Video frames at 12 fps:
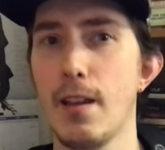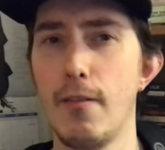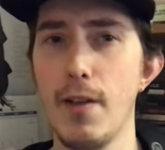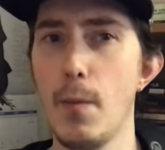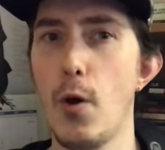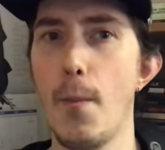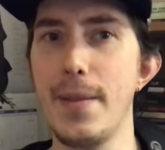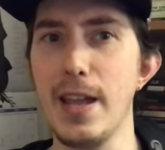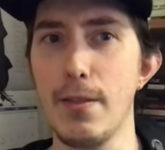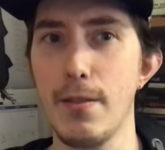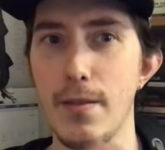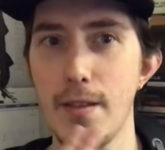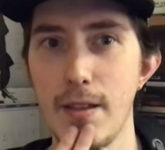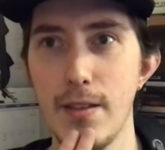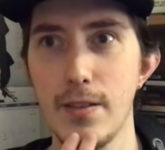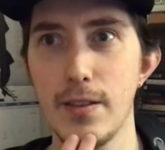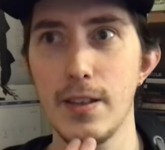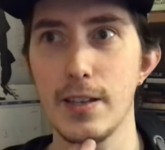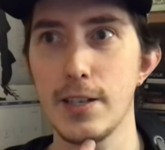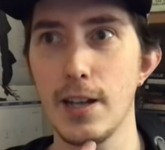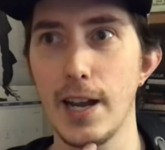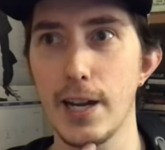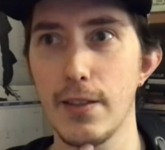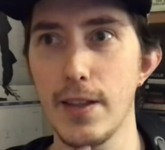film won't be in the
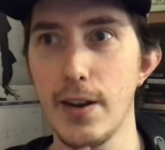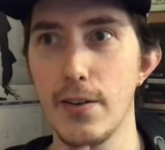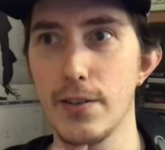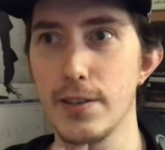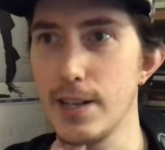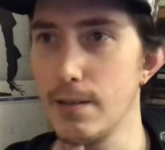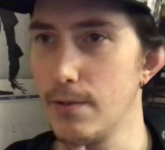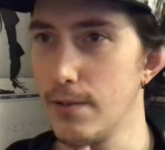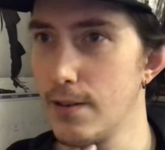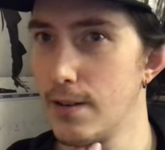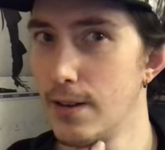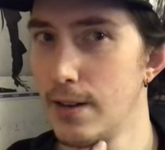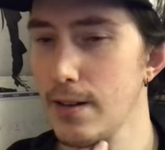select theaters anymore.